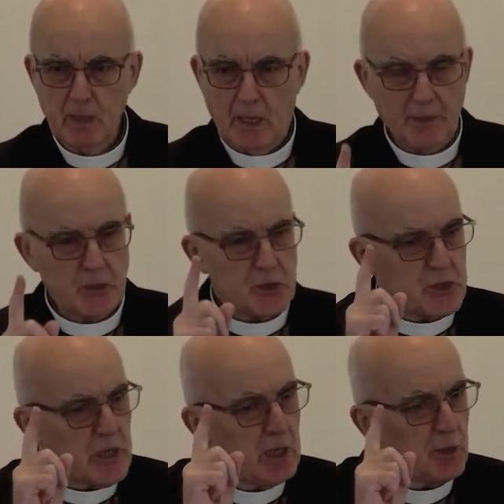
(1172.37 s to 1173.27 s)
And it's
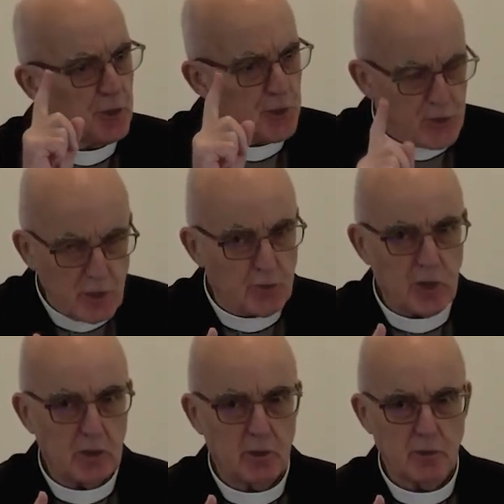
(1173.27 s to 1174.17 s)
saying three
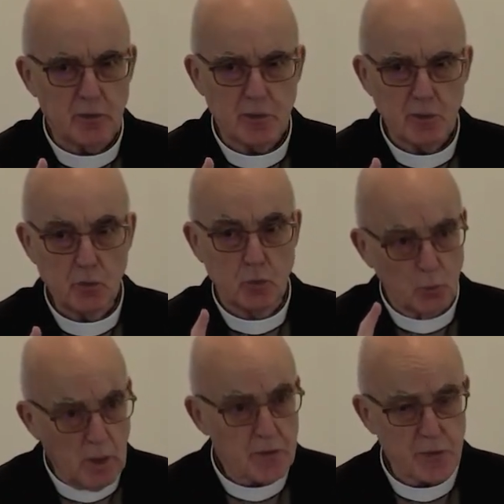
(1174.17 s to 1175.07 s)
things
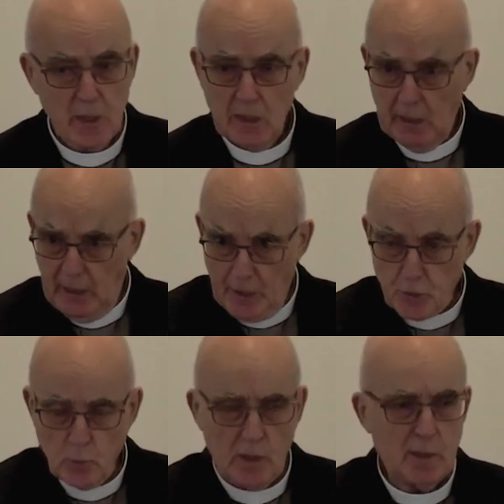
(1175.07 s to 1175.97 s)
to us
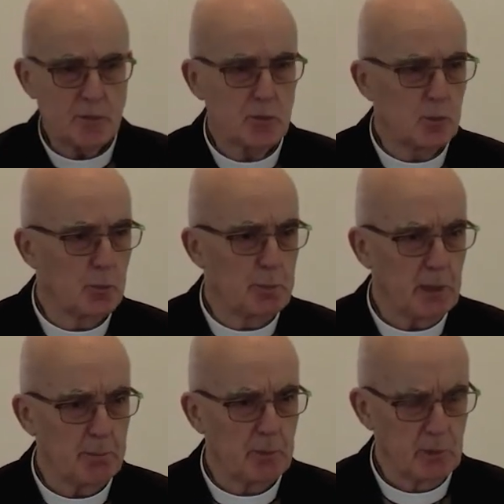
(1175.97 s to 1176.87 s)
as well as to the
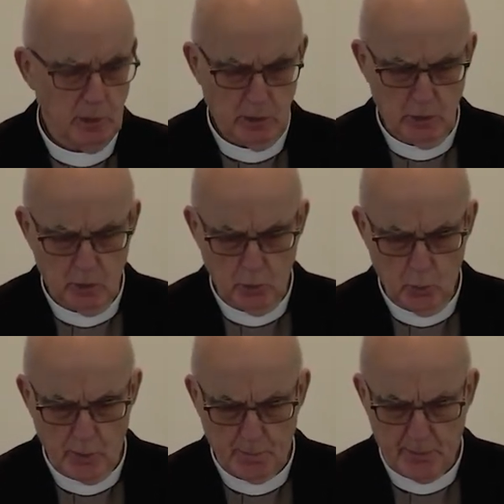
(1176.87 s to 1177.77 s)
people
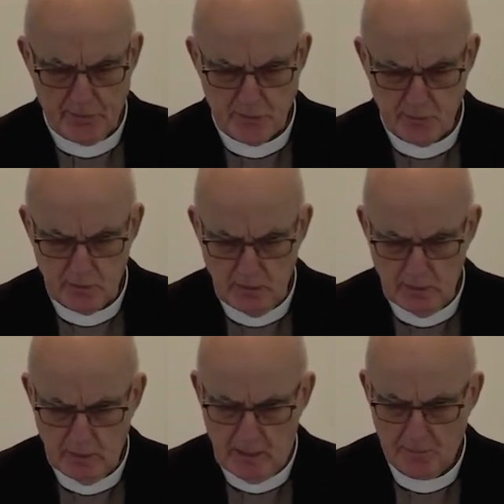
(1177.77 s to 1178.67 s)
who were present
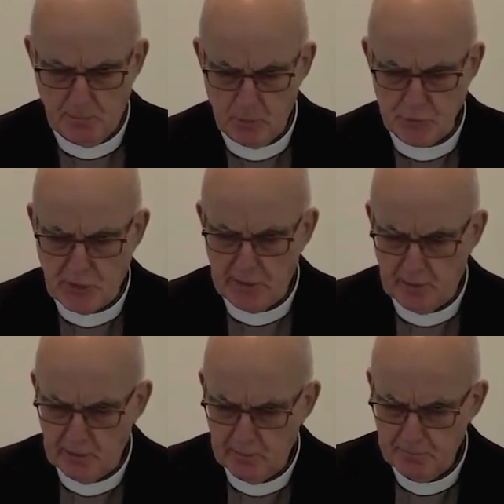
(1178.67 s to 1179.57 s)
at Mount
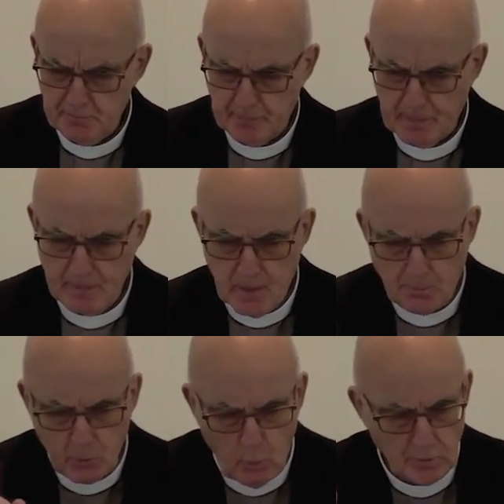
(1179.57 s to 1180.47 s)
Sinai.
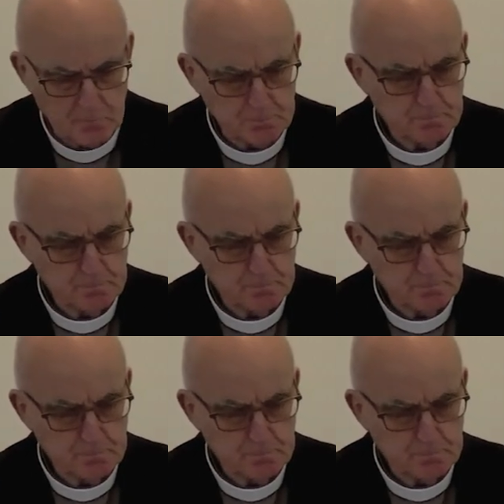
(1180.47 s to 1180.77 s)
Number one,